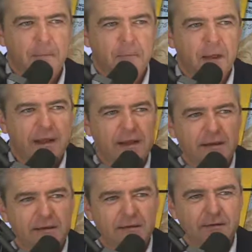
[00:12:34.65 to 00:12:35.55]
money
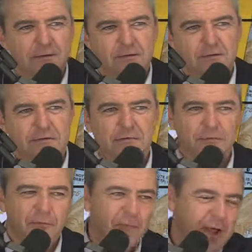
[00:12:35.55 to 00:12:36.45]

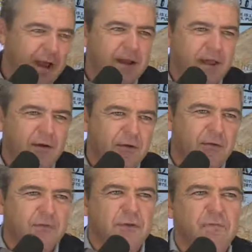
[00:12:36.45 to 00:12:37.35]
right now and you
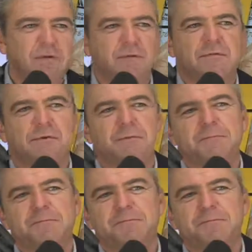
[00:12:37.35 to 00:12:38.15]
can receive it on your phone.